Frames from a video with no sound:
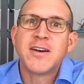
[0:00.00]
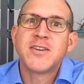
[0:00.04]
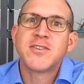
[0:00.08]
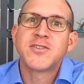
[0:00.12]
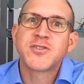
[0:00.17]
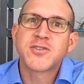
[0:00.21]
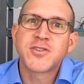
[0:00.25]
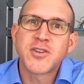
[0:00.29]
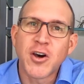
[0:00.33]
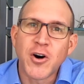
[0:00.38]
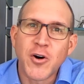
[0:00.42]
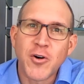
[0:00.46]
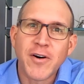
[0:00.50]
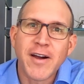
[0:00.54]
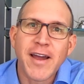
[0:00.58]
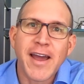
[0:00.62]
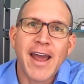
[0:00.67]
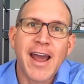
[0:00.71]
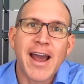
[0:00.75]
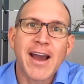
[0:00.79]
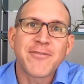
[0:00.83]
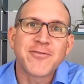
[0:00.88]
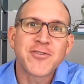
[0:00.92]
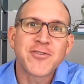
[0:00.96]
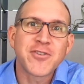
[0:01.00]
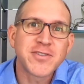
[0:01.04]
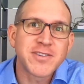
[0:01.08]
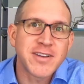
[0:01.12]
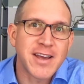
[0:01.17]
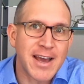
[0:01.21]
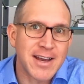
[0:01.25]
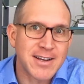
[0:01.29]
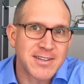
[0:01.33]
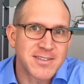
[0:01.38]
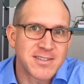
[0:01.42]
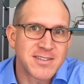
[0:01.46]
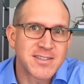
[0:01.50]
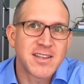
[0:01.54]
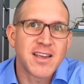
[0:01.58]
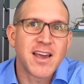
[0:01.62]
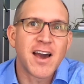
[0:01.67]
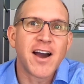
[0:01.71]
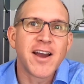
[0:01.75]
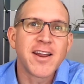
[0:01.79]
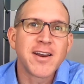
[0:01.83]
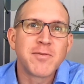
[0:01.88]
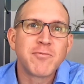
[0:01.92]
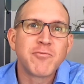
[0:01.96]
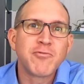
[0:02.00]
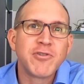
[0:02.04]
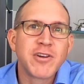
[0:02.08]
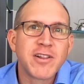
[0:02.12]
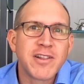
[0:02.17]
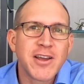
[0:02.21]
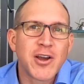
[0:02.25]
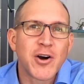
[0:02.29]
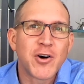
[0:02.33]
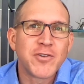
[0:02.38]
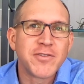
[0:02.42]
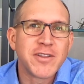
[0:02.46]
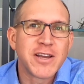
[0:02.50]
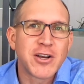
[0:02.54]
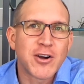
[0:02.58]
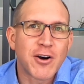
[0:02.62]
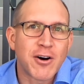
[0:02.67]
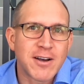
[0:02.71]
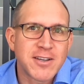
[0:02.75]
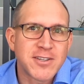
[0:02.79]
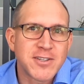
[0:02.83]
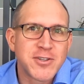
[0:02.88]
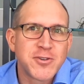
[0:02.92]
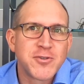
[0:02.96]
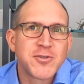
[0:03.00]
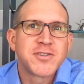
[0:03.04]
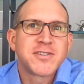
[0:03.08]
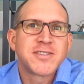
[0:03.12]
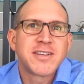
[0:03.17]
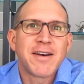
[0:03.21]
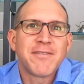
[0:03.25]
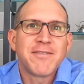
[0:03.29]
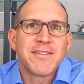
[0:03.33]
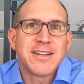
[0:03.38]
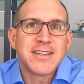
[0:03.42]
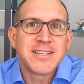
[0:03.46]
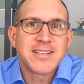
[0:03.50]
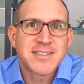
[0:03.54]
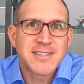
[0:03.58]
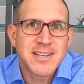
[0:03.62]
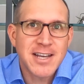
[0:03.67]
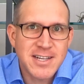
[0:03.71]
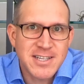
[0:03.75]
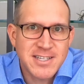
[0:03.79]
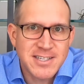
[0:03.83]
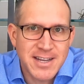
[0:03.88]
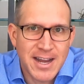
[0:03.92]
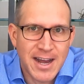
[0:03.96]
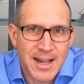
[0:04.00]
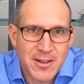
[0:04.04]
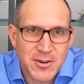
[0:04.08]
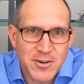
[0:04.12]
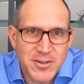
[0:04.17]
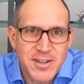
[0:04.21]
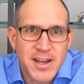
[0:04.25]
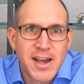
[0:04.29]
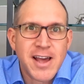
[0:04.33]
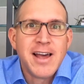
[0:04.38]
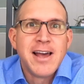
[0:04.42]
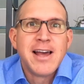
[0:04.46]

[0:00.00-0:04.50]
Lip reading: So after taxes, the item really only cost you $76